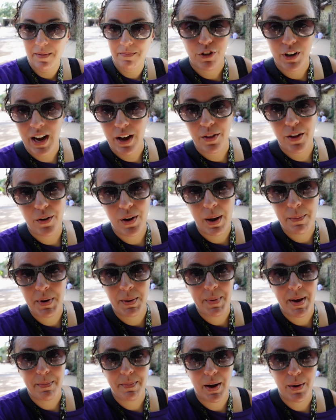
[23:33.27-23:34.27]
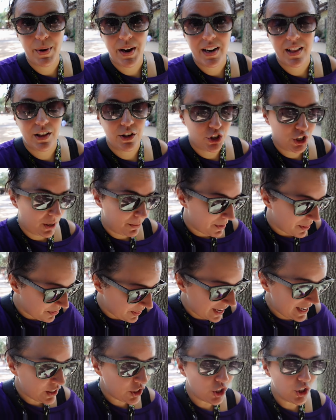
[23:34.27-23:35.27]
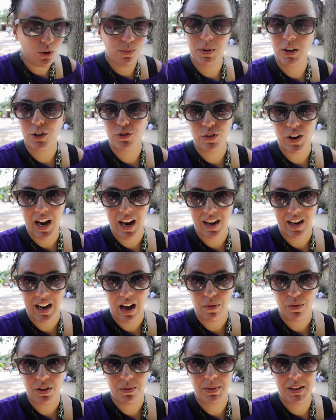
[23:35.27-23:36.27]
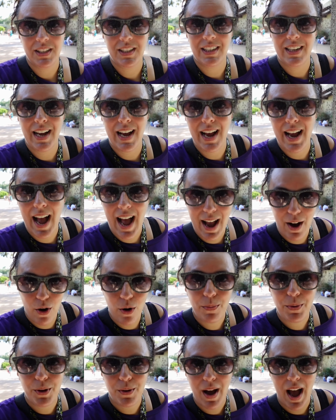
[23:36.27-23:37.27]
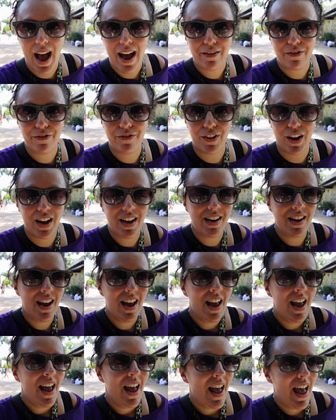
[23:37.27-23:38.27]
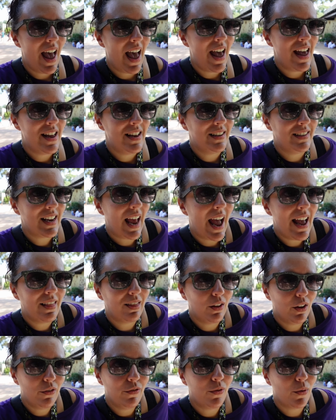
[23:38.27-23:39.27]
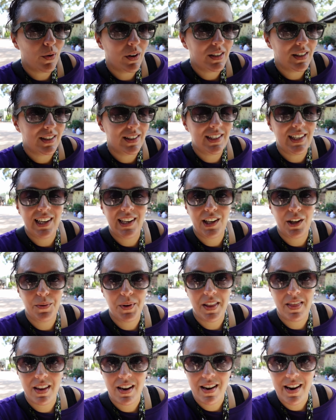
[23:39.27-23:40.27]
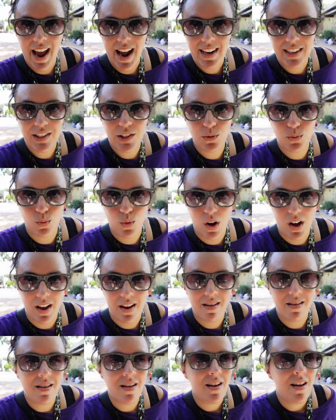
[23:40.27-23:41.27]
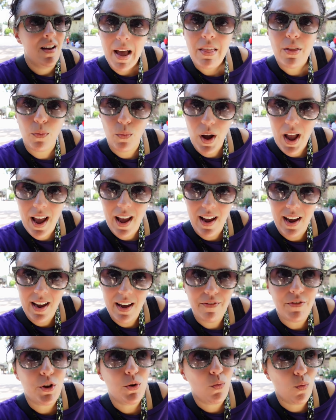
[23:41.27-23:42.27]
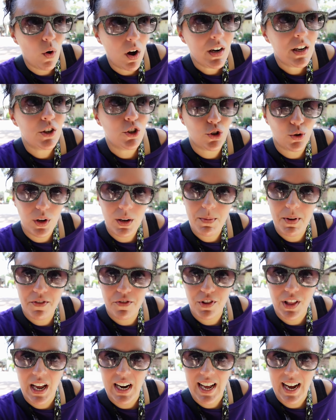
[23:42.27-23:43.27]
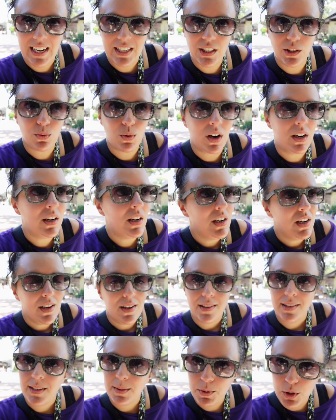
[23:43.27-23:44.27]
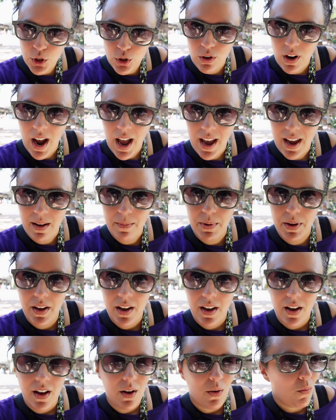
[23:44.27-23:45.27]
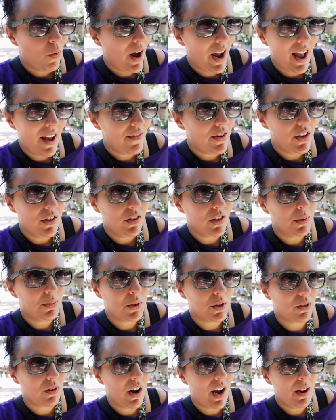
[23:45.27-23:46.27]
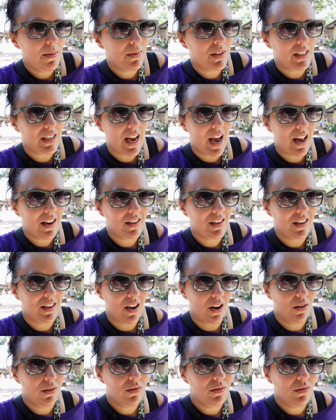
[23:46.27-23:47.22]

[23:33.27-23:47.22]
For now though, I'm gonna make my way to the Jeep. Thanks so much for hanging out with me today. I hope you had fun and I look forward to seeing you in the next one. By the way, if you wanna join me for the next one, subscribe. Why haven't you subscribed yet, you know?